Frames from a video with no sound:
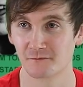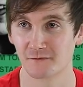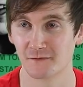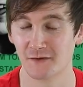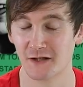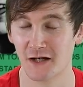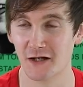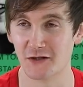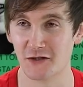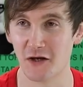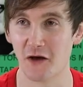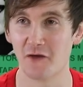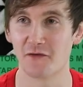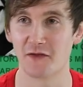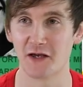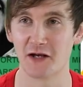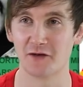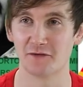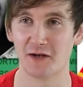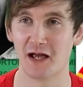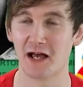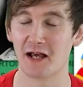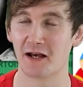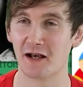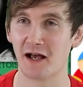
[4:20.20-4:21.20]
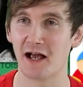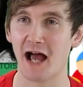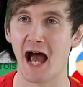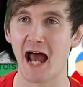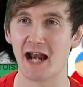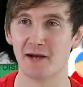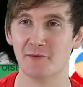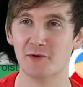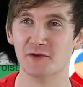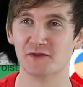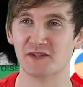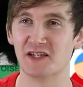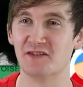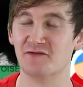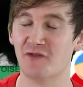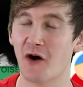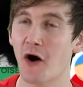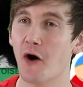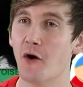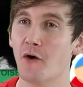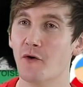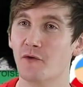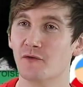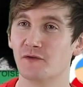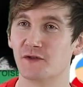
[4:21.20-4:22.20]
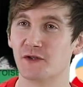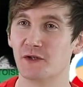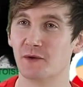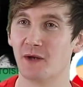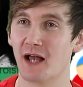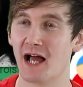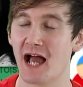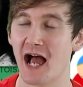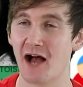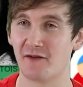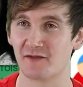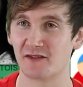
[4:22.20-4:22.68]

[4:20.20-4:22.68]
And do you know the thing of like animals evolve to like have